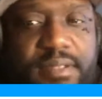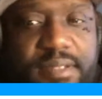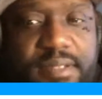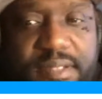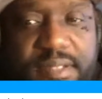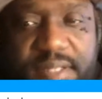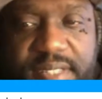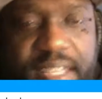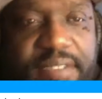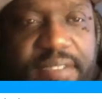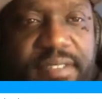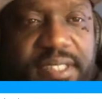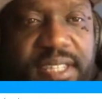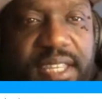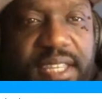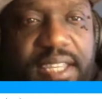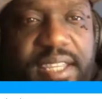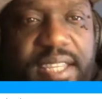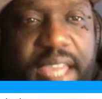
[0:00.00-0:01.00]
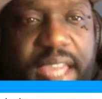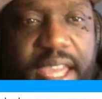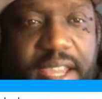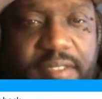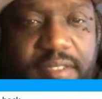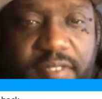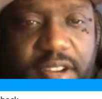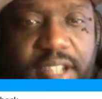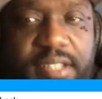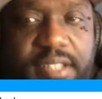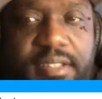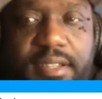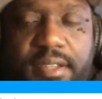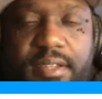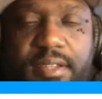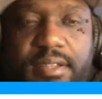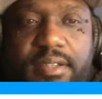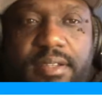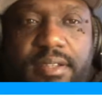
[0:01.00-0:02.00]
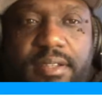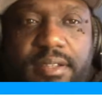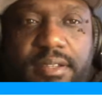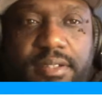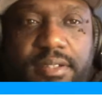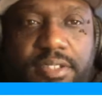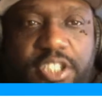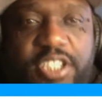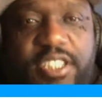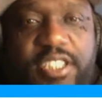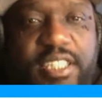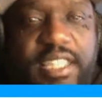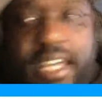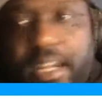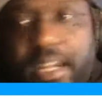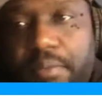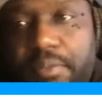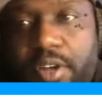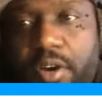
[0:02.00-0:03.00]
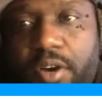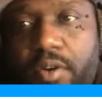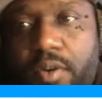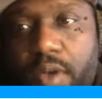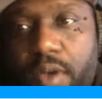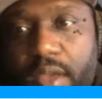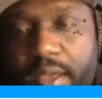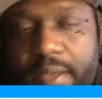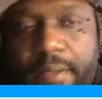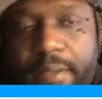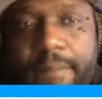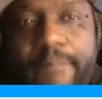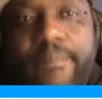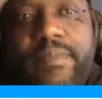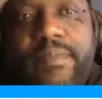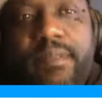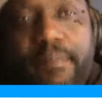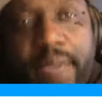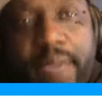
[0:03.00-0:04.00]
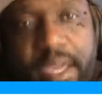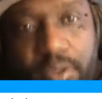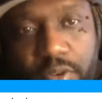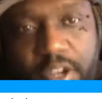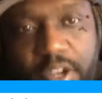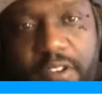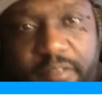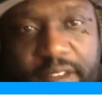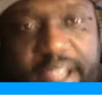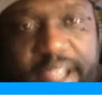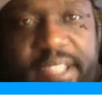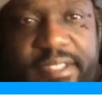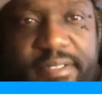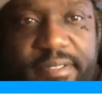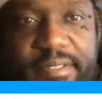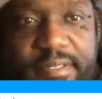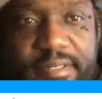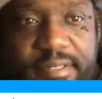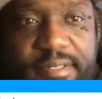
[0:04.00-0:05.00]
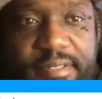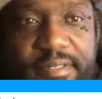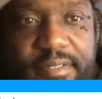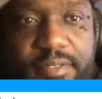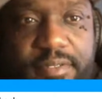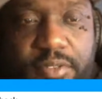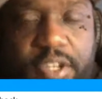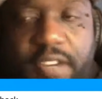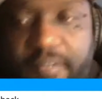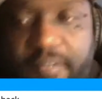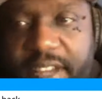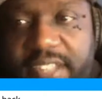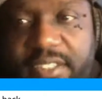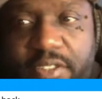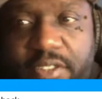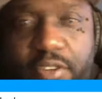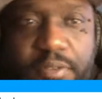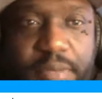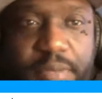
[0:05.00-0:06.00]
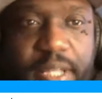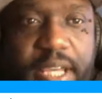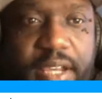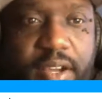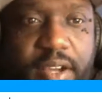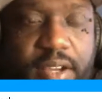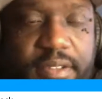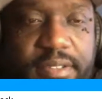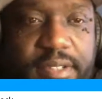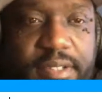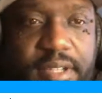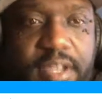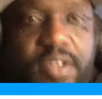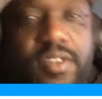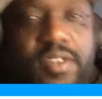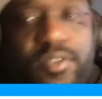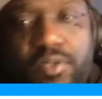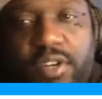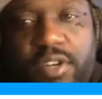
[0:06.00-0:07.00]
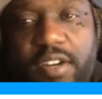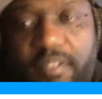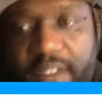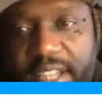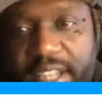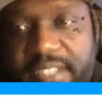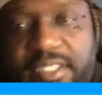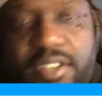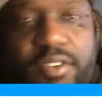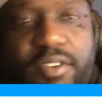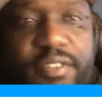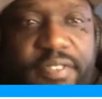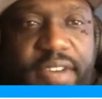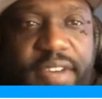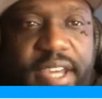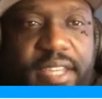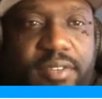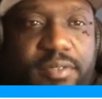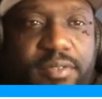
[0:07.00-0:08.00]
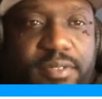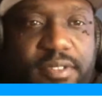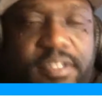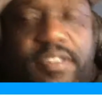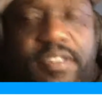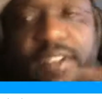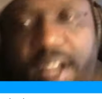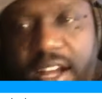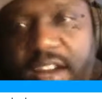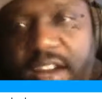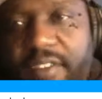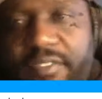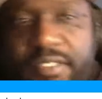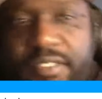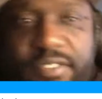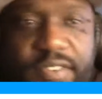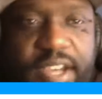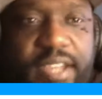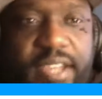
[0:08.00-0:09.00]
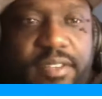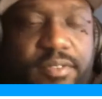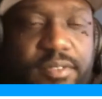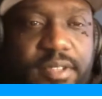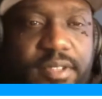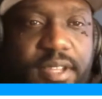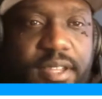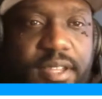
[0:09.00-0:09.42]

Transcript: 17-8 run, just to let him know, man, you can rest. You can rest till the playoffs. You can rest till the finals, till the conference finals,